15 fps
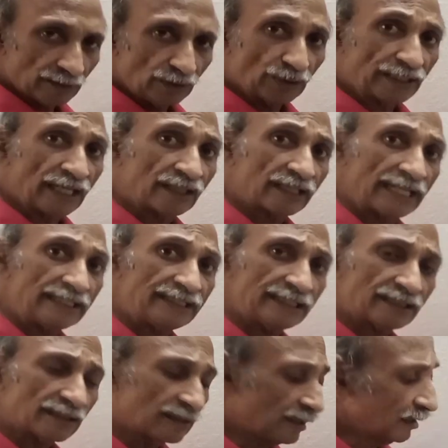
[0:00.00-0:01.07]
You can write
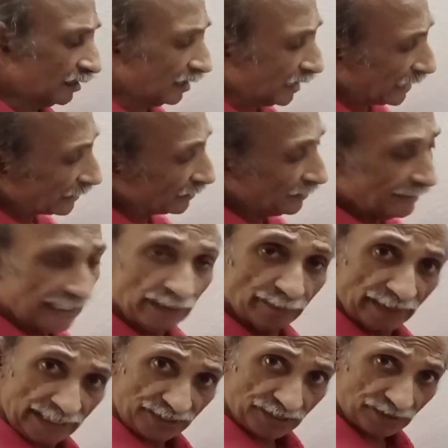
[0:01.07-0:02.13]
it or
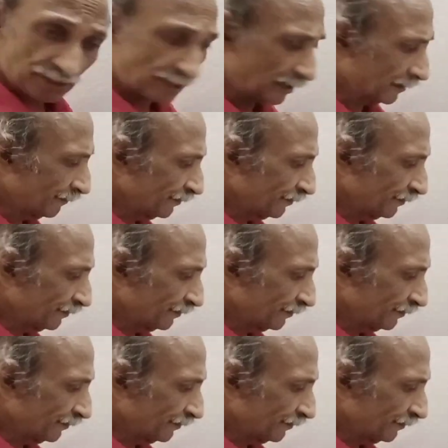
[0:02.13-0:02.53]
eliminate it.